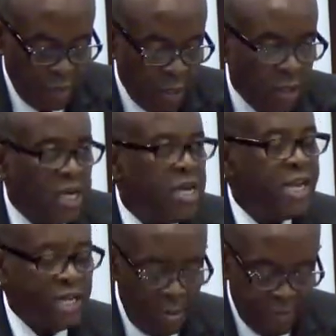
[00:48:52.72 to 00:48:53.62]
Did
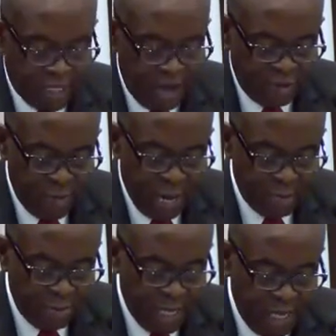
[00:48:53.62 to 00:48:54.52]
Nicodemus ever
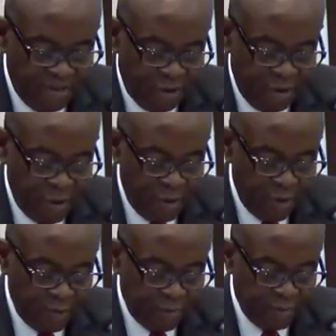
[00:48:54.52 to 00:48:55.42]
become a believer?
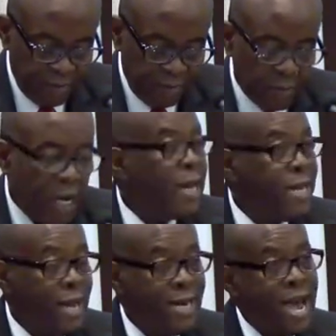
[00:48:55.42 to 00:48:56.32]

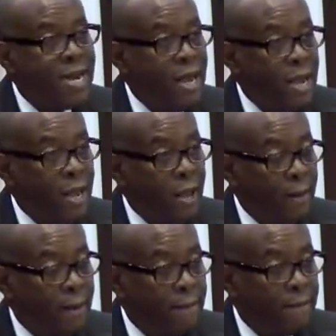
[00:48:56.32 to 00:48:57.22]
Not that day,
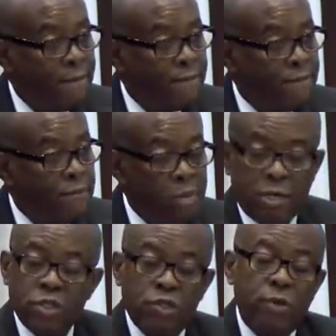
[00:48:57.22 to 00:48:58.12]

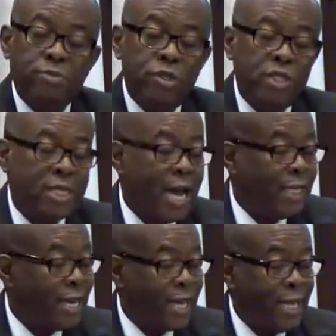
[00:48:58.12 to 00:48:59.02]
because scripture is
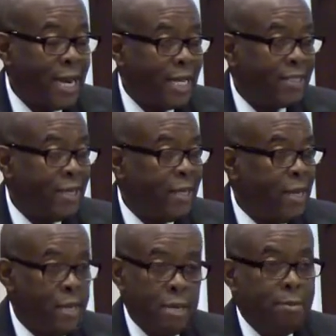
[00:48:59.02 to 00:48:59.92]
silent. I cannot say he
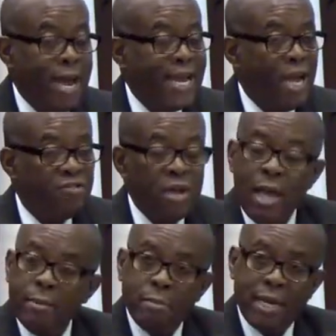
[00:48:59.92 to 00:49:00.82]
did. He might have,
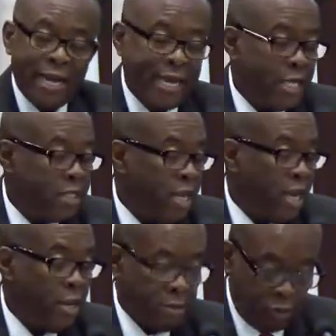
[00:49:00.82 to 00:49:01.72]
but I can't
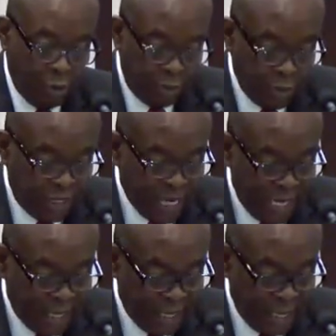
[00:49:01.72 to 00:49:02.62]
say it. Scripture is
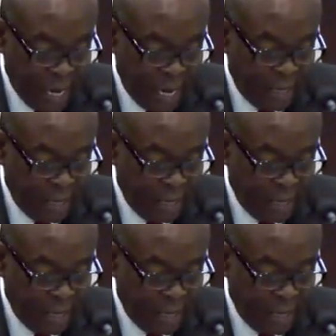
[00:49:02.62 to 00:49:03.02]
silent in that.